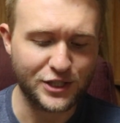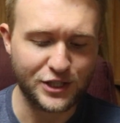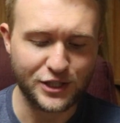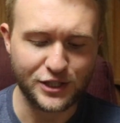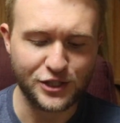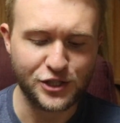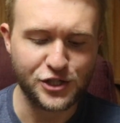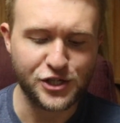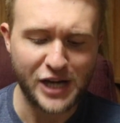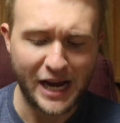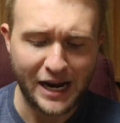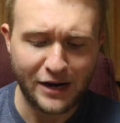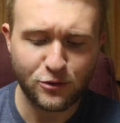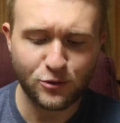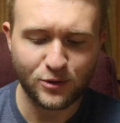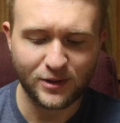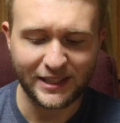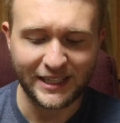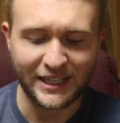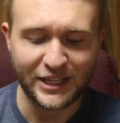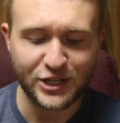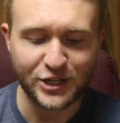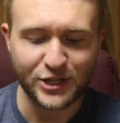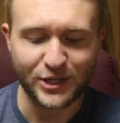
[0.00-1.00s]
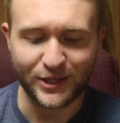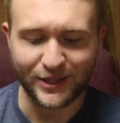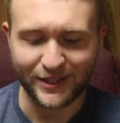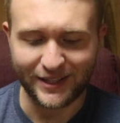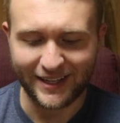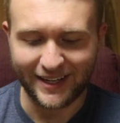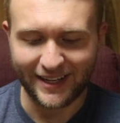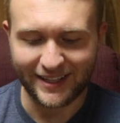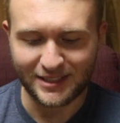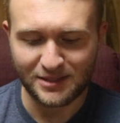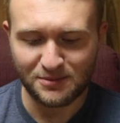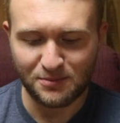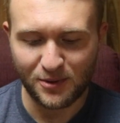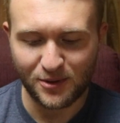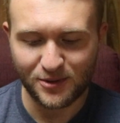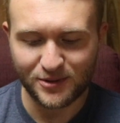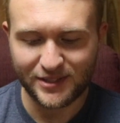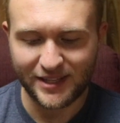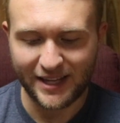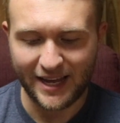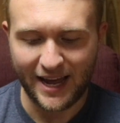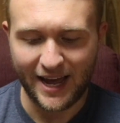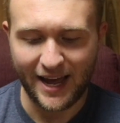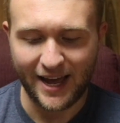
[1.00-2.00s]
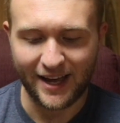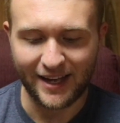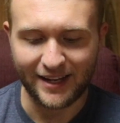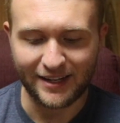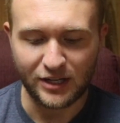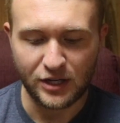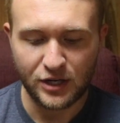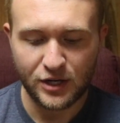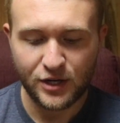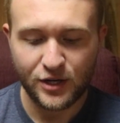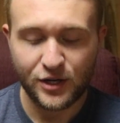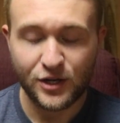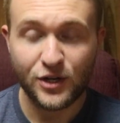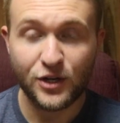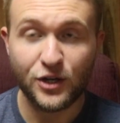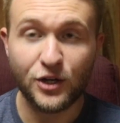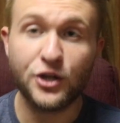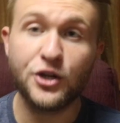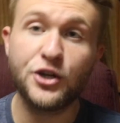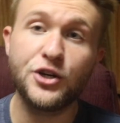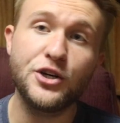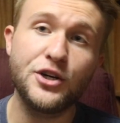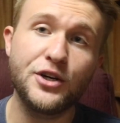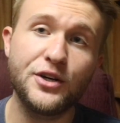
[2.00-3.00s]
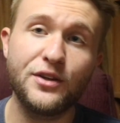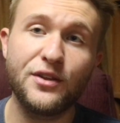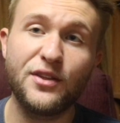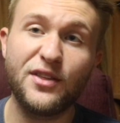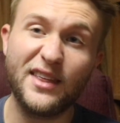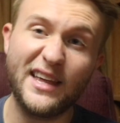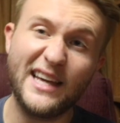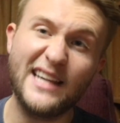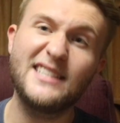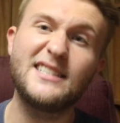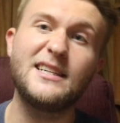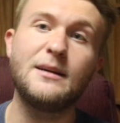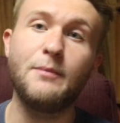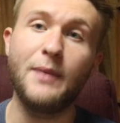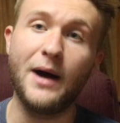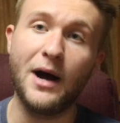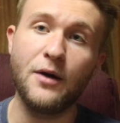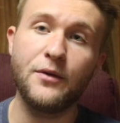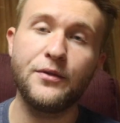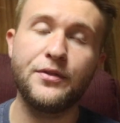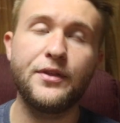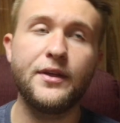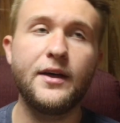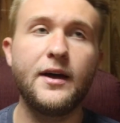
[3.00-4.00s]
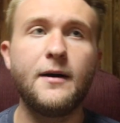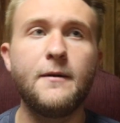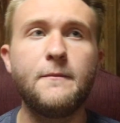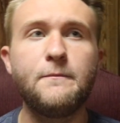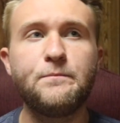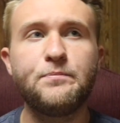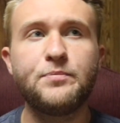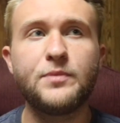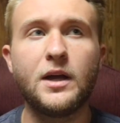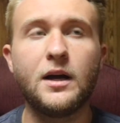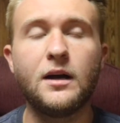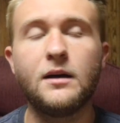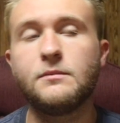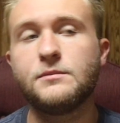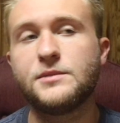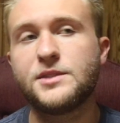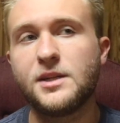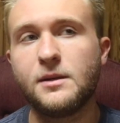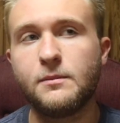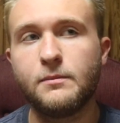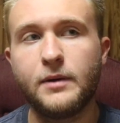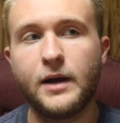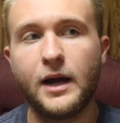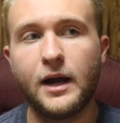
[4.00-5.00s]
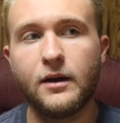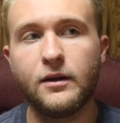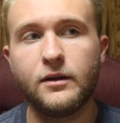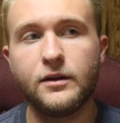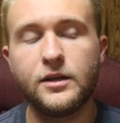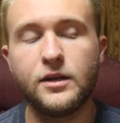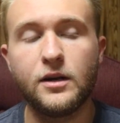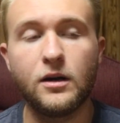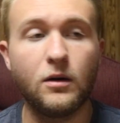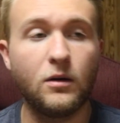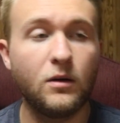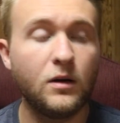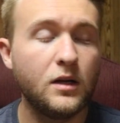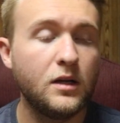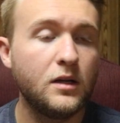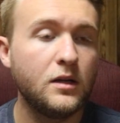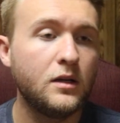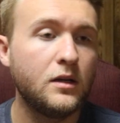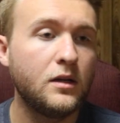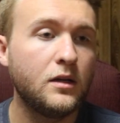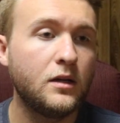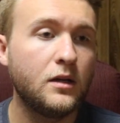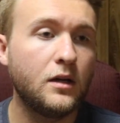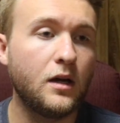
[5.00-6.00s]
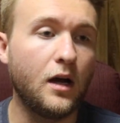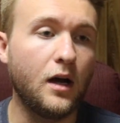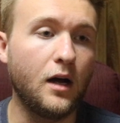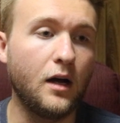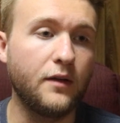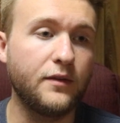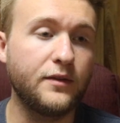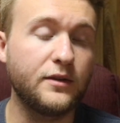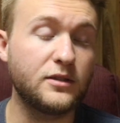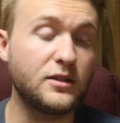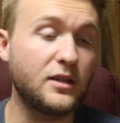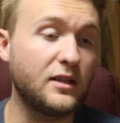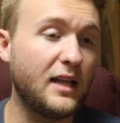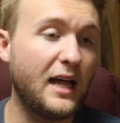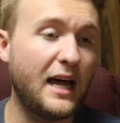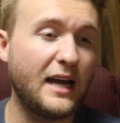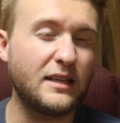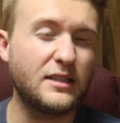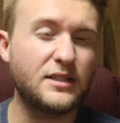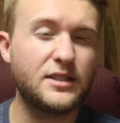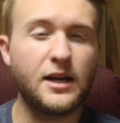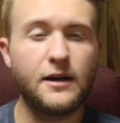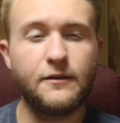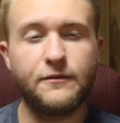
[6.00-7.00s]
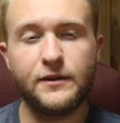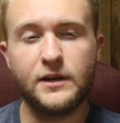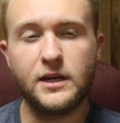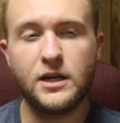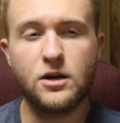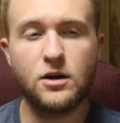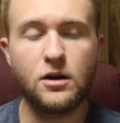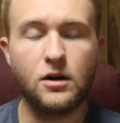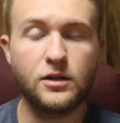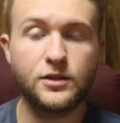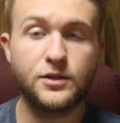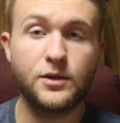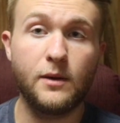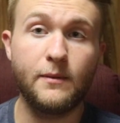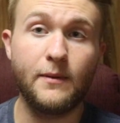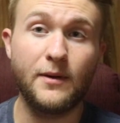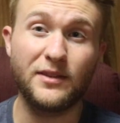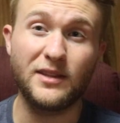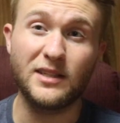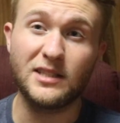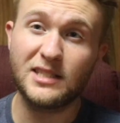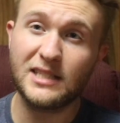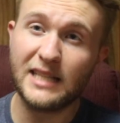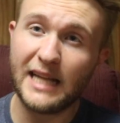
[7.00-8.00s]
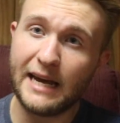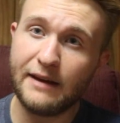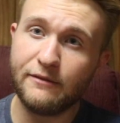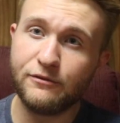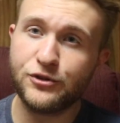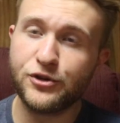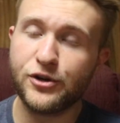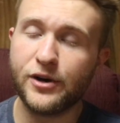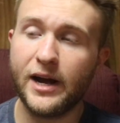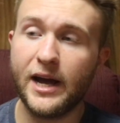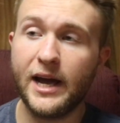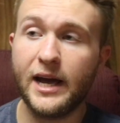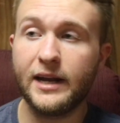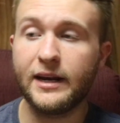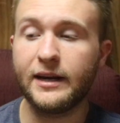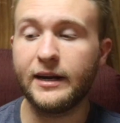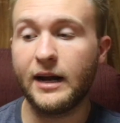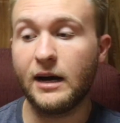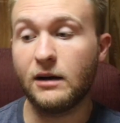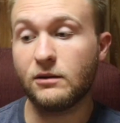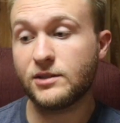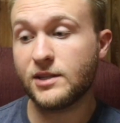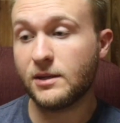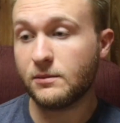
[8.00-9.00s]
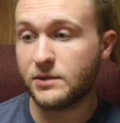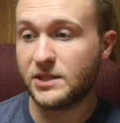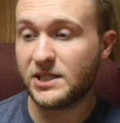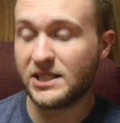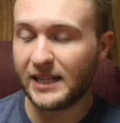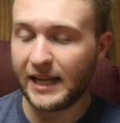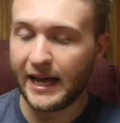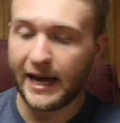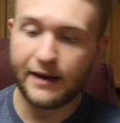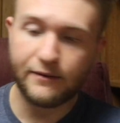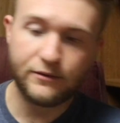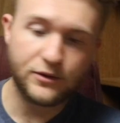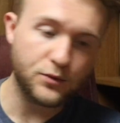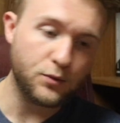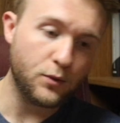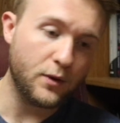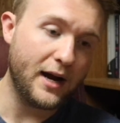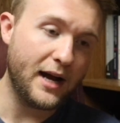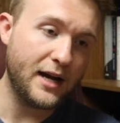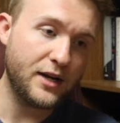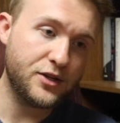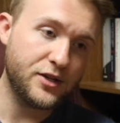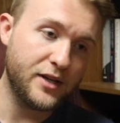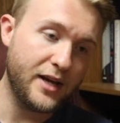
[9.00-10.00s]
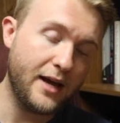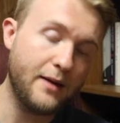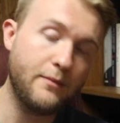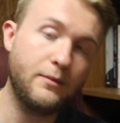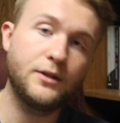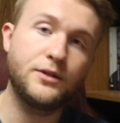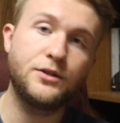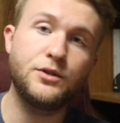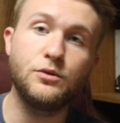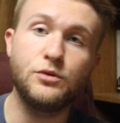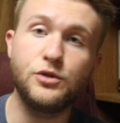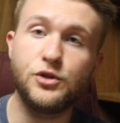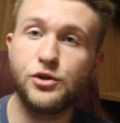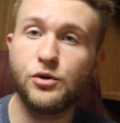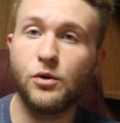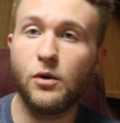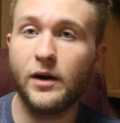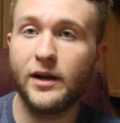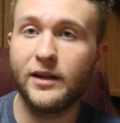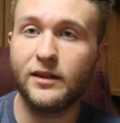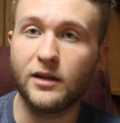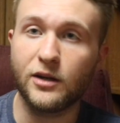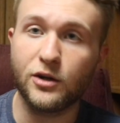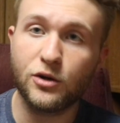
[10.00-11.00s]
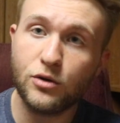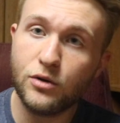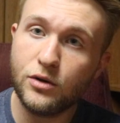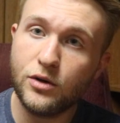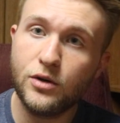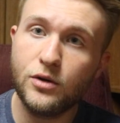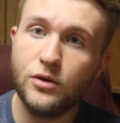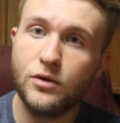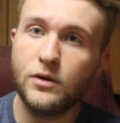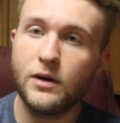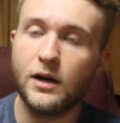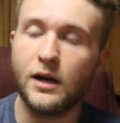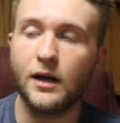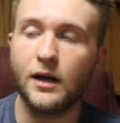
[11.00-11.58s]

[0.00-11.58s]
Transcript: generally good. I suppose they had good things about them. Some pirate, There's a lot of stuff in here also about the slave trade and how some slaves were actually able to join the crew,